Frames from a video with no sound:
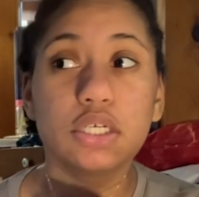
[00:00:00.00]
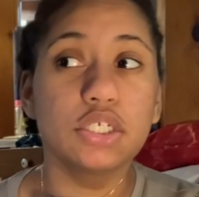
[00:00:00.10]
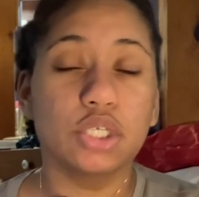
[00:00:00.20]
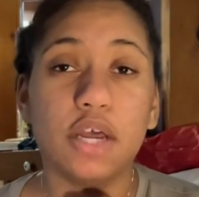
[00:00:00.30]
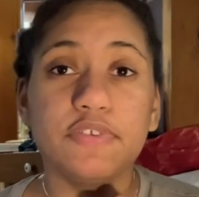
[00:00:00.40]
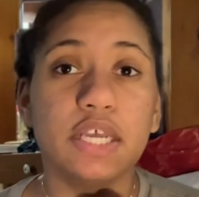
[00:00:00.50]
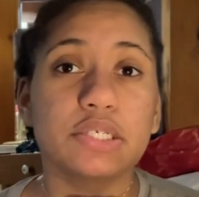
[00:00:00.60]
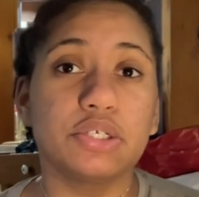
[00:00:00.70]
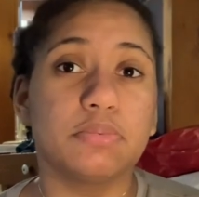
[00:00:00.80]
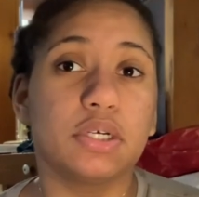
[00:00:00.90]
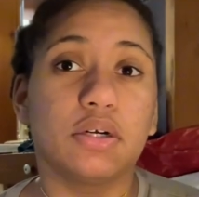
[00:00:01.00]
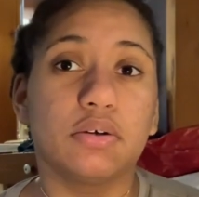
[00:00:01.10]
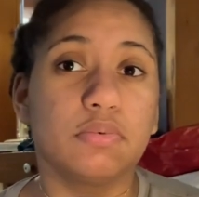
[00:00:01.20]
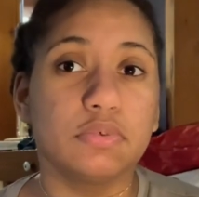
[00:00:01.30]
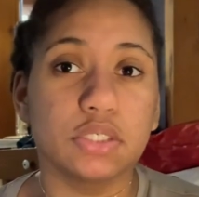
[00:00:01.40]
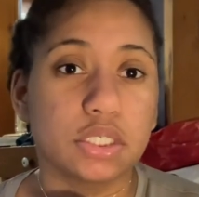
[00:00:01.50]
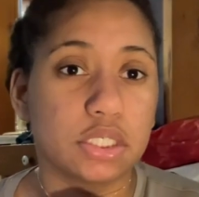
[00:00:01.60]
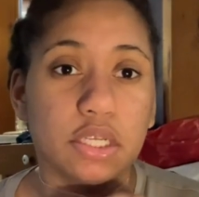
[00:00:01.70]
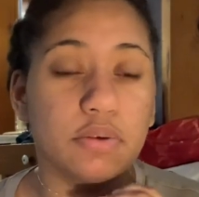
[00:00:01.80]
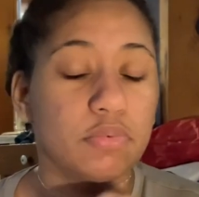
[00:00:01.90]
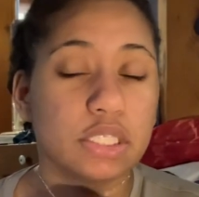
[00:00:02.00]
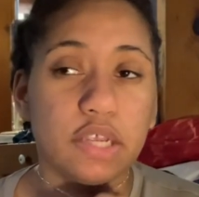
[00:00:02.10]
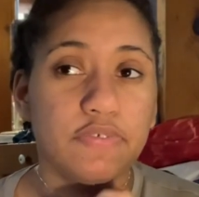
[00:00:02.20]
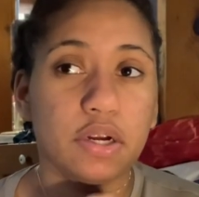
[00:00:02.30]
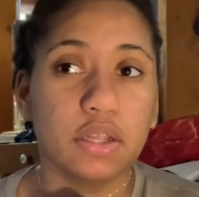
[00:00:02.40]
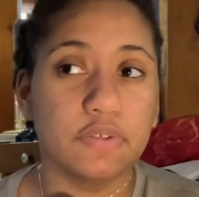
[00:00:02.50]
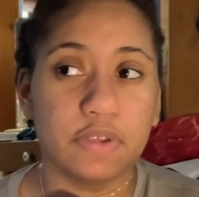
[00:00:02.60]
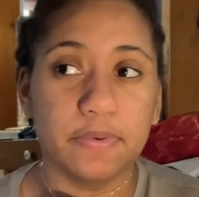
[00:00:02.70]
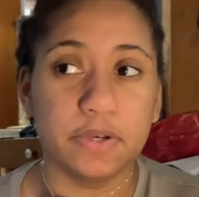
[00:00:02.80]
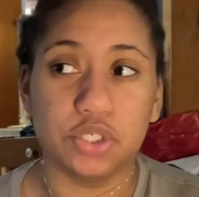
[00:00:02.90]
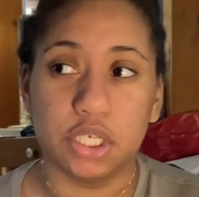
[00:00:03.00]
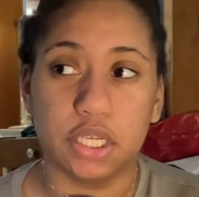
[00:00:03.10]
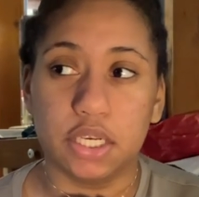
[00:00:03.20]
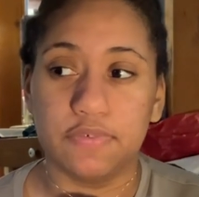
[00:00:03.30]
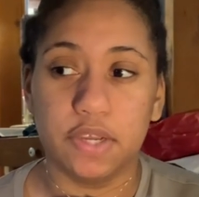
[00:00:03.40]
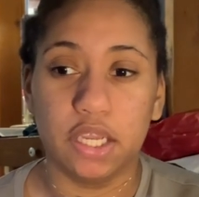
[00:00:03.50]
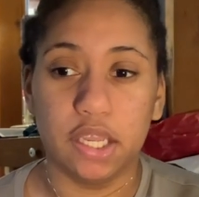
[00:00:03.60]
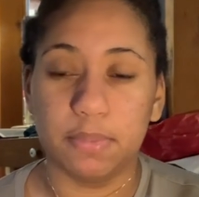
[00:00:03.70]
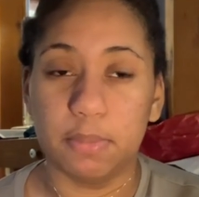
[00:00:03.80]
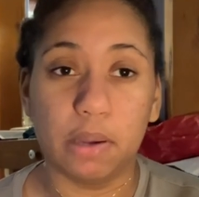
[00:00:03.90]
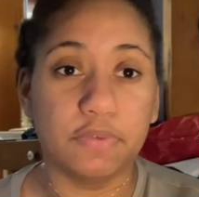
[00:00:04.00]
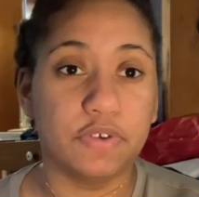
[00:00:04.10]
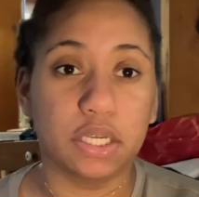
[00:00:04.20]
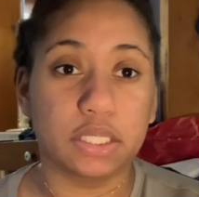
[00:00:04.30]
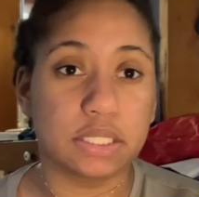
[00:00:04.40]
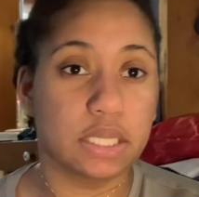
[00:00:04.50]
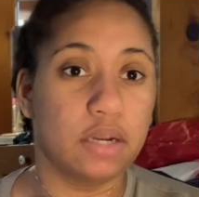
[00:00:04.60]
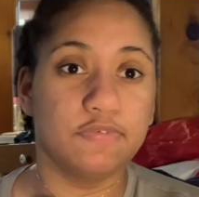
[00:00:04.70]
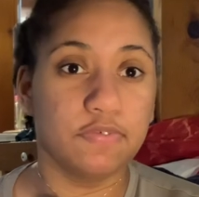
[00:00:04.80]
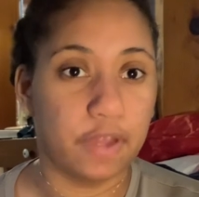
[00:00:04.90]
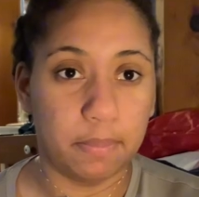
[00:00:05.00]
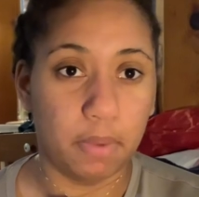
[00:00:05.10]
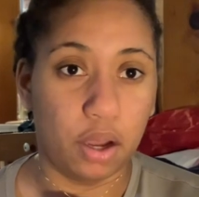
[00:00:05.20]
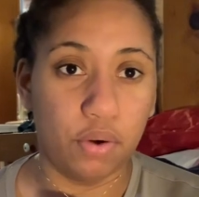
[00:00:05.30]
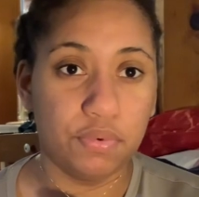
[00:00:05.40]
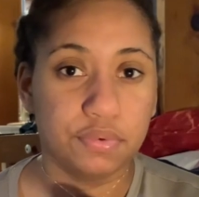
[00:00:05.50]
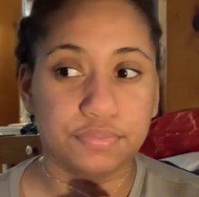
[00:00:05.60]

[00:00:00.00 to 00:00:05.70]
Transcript: So I have to ask her tomorrow, she, once I figure out the Venmo shit and if I can get my mom to fucking up for Venmo.